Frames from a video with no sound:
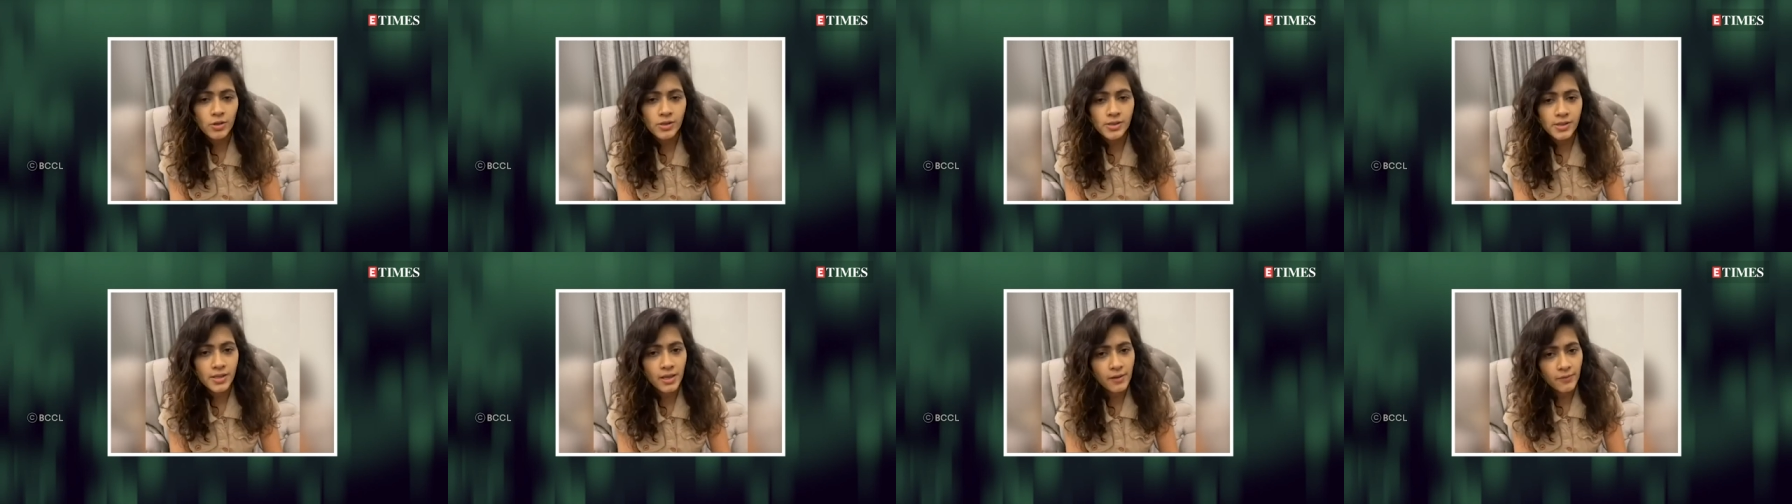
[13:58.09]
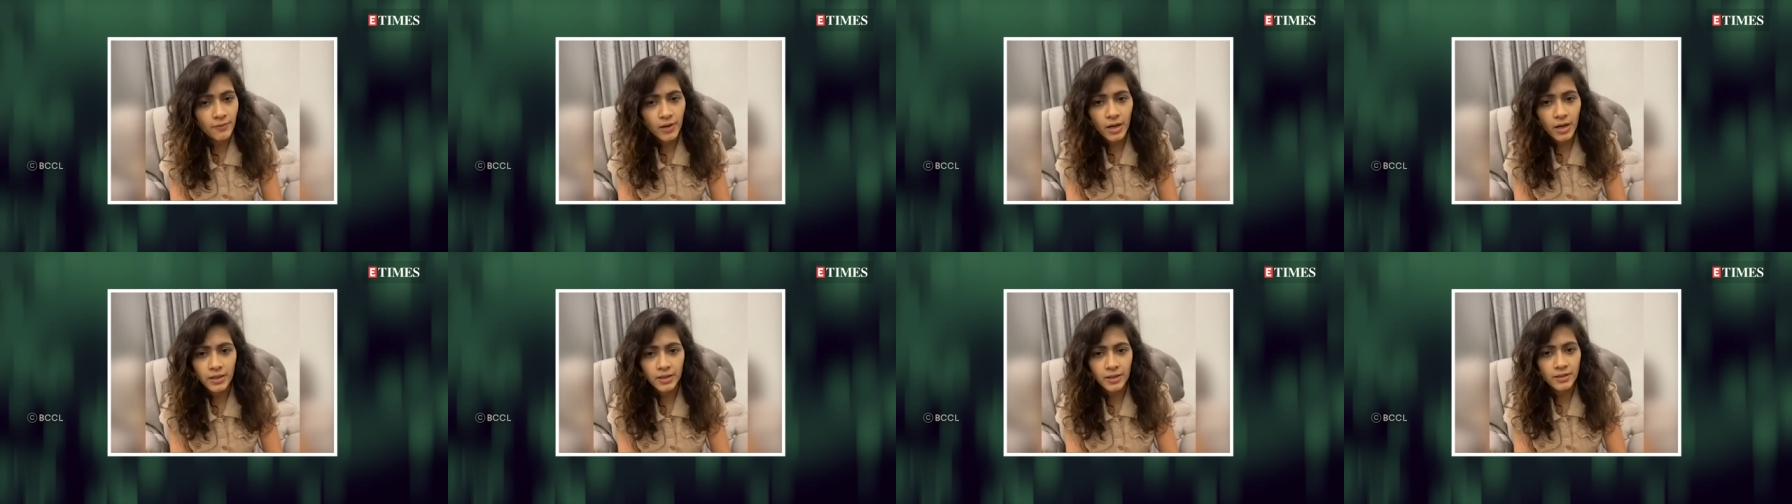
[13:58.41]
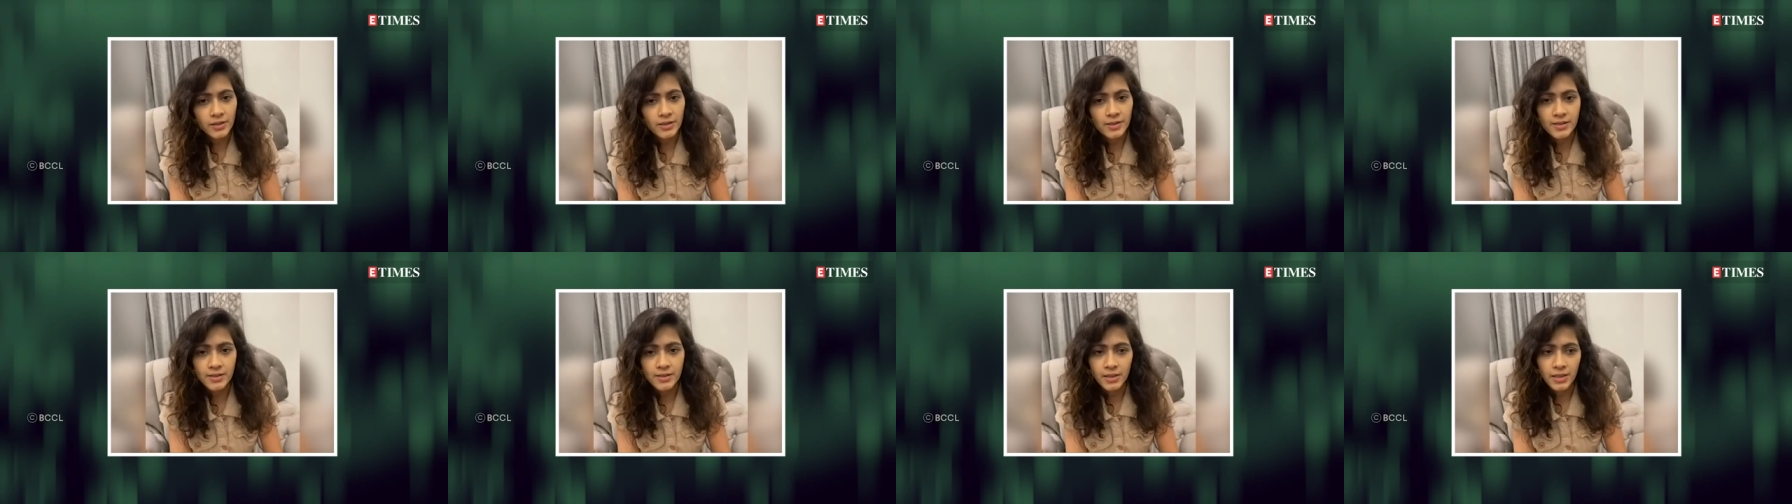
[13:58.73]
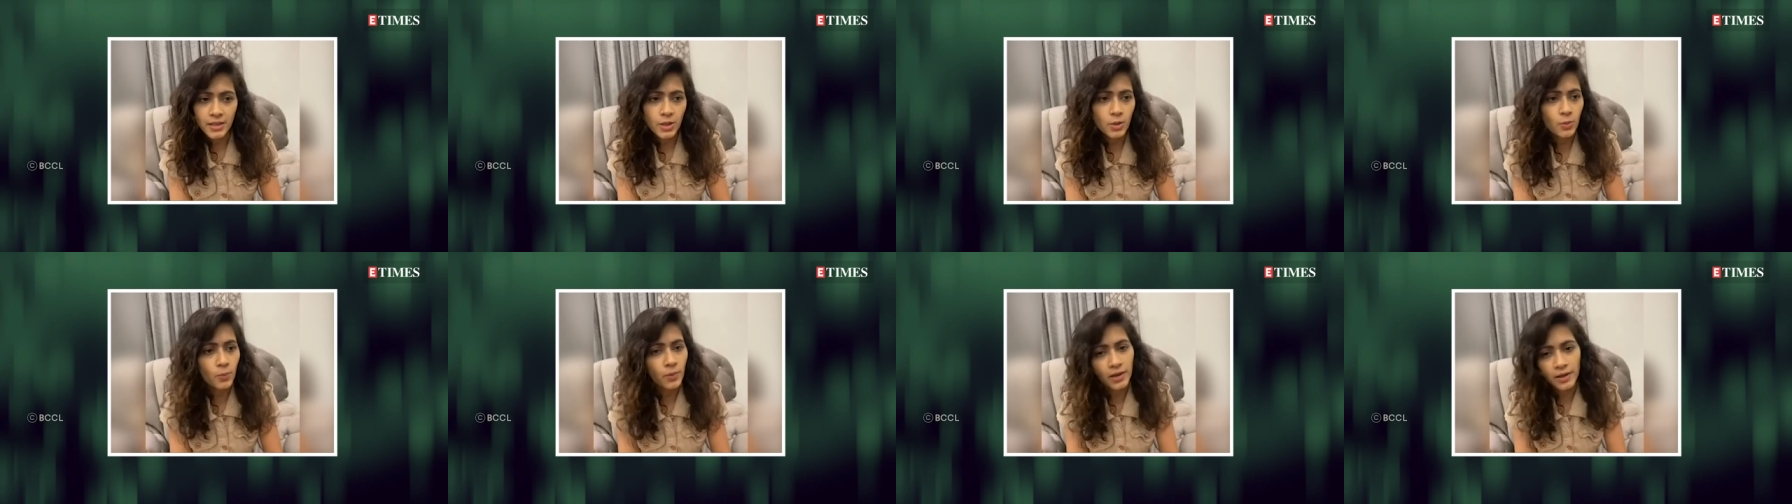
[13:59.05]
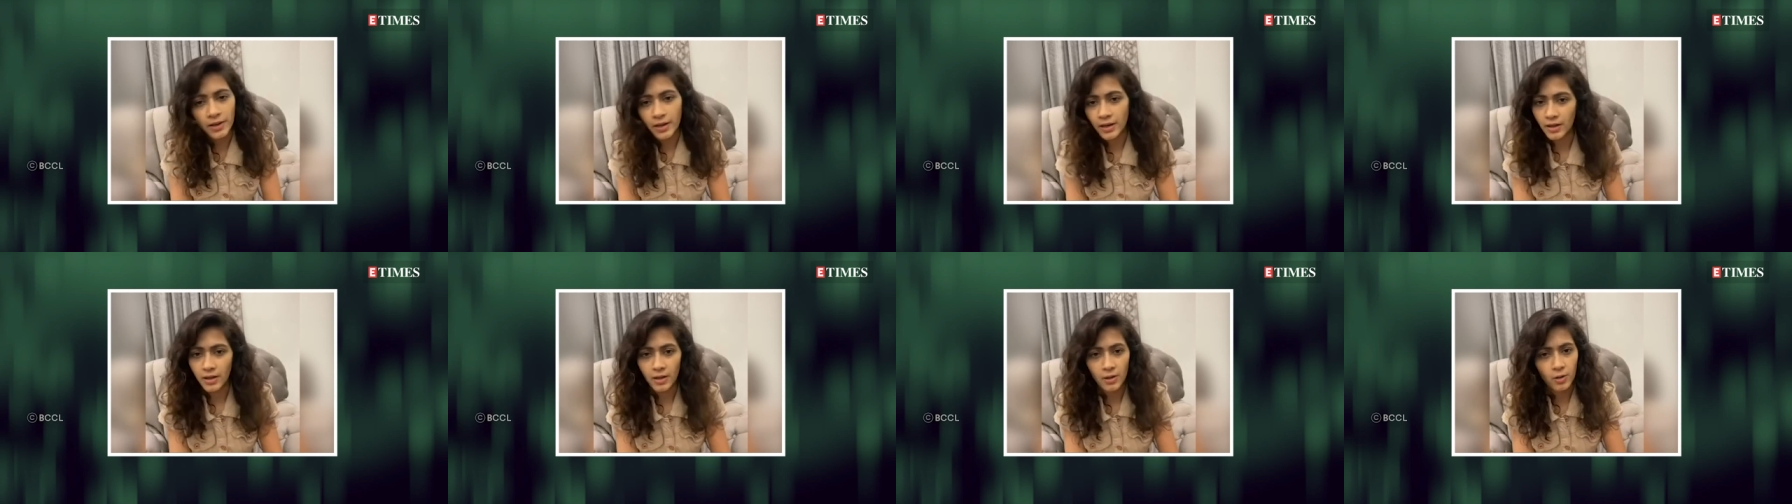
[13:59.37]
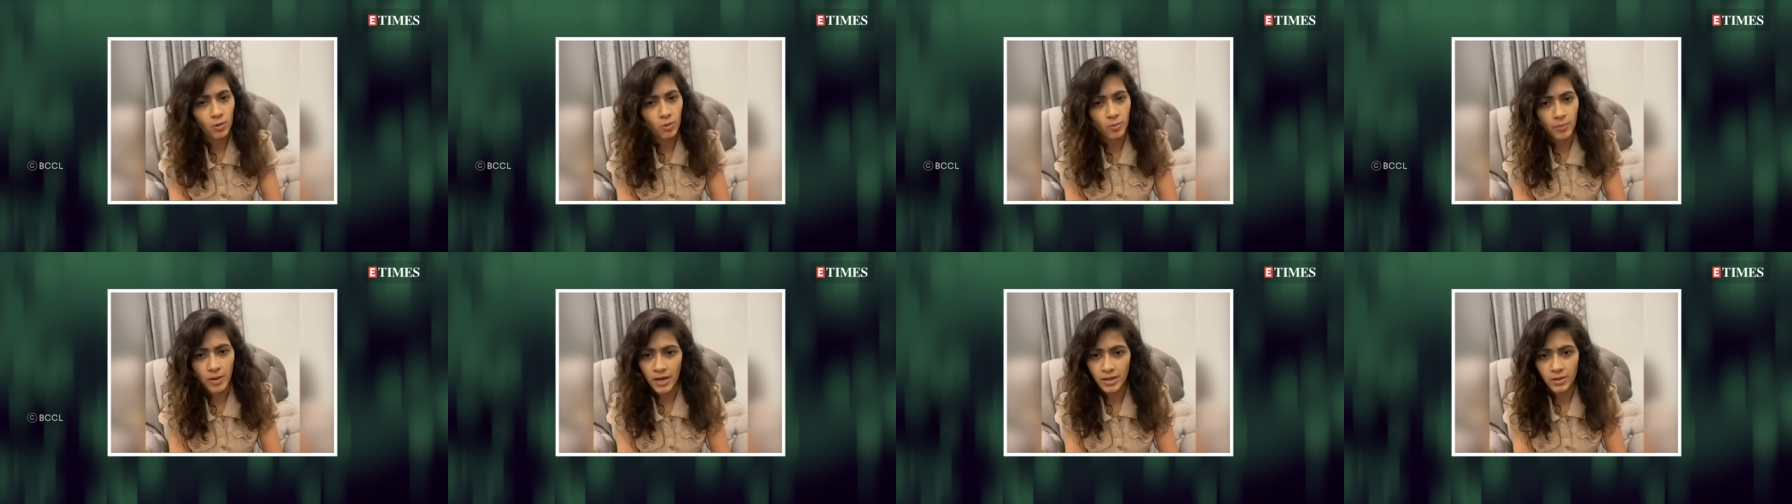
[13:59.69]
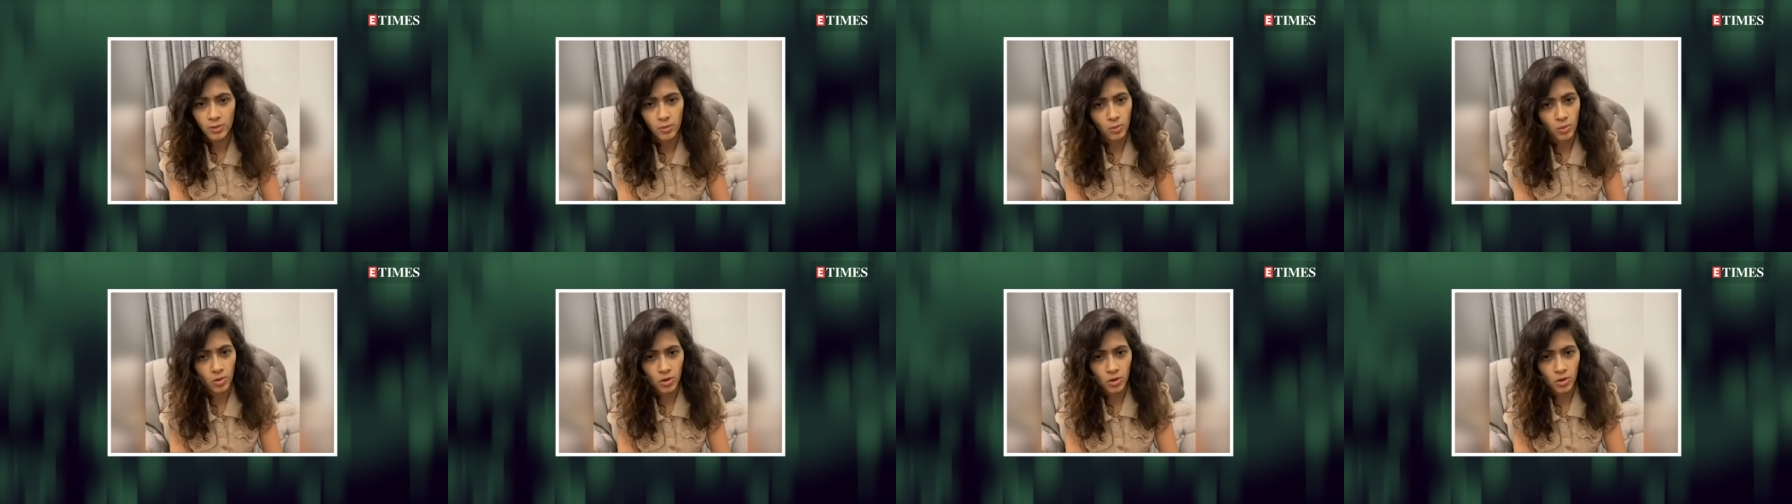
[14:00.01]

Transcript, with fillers: yourself continuously, you will get it no matter what.